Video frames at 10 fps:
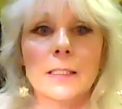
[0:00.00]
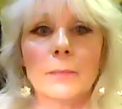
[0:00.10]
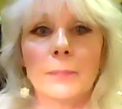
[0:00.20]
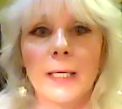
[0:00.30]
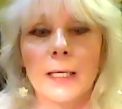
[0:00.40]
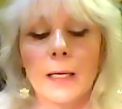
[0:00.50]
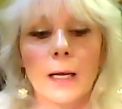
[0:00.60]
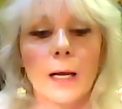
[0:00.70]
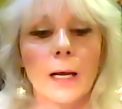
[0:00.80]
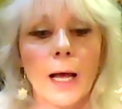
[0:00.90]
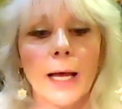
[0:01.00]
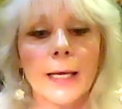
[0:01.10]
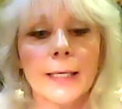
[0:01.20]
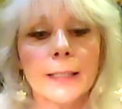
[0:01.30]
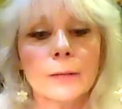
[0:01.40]
But
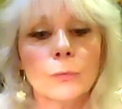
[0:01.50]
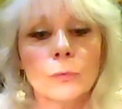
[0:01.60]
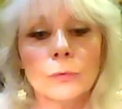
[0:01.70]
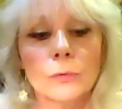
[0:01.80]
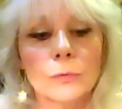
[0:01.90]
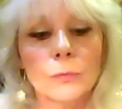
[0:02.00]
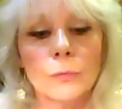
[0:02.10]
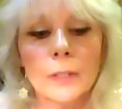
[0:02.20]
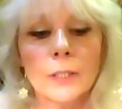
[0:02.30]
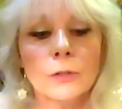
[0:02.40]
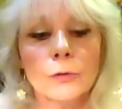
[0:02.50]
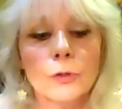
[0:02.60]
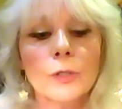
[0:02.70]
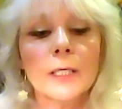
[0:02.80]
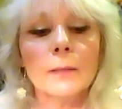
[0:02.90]
I, you know,
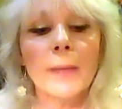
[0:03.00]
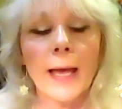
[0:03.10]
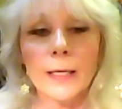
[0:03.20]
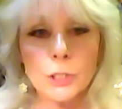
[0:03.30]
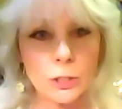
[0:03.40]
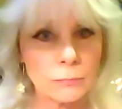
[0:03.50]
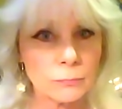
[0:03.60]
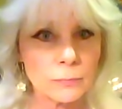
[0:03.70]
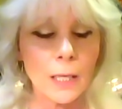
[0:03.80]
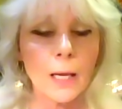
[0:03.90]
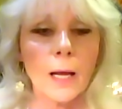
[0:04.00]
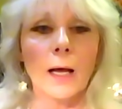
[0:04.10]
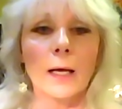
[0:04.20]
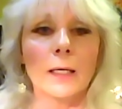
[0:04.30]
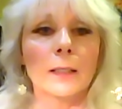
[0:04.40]
you can imagine,
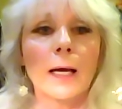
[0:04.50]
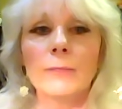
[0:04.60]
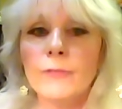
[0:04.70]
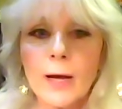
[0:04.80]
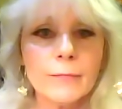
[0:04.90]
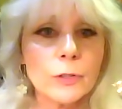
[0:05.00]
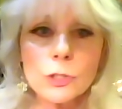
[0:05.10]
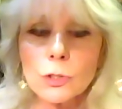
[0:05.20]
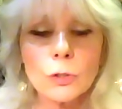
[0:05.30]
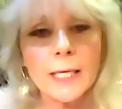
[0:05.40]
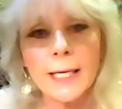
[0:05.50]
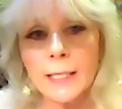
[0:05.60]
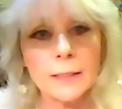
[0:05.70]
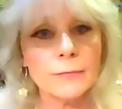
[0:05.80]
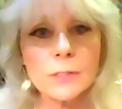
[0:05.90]
I'm 5 years old. I
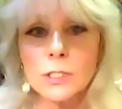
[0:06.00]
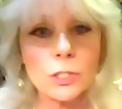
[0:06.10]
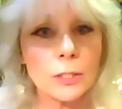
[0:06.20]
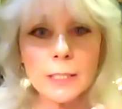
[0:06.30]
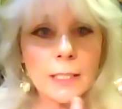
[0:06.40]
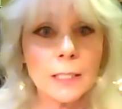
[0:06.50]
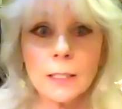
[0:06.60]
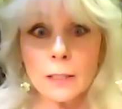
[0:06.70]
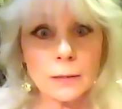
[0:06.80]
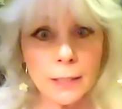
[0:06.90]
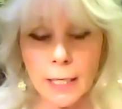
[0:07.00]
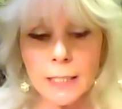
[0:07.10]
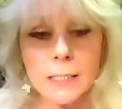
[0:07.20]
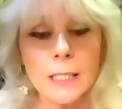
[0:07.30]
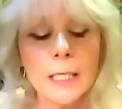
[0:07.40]
hadn't even started kindergarten
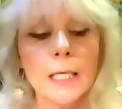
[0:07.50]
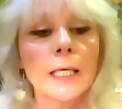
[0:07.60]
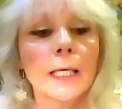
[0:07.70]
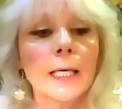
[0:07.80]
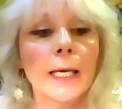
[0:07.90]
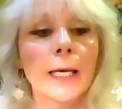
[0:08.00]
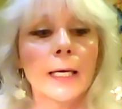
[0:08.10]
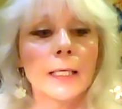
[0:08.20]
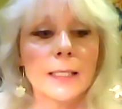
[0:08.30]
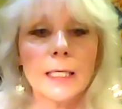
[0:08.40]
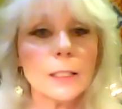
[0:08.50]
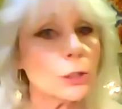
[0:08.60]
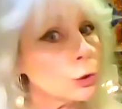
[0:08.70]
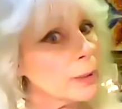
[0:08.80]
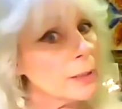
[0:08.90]
yet. And I had a
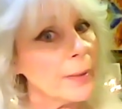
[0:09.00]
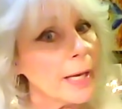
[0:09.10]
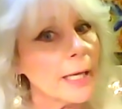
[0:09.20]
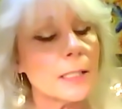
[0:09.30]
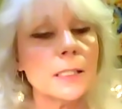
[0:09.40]
little twin bed